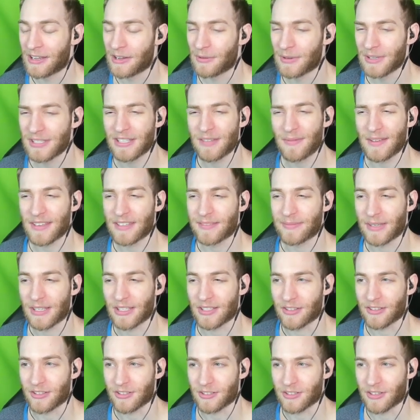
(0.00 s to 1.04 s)
What is the best
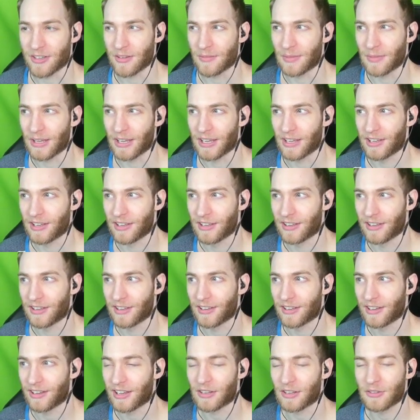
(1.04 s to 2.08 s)
miniseries going to be?
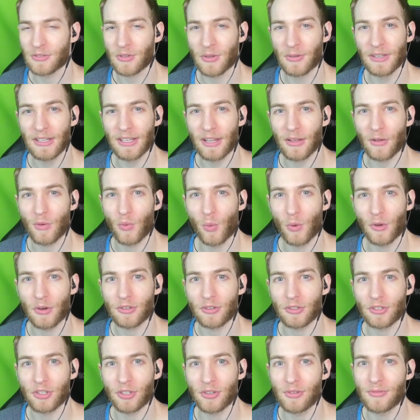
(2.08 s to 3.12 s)
There's only like one or
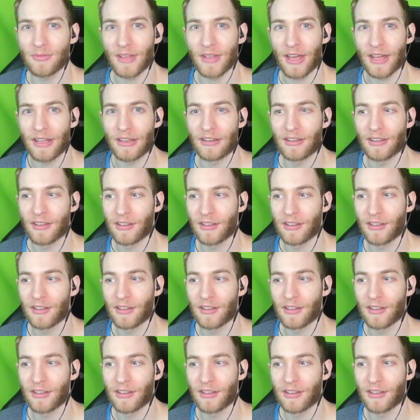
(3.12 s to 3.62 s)
two that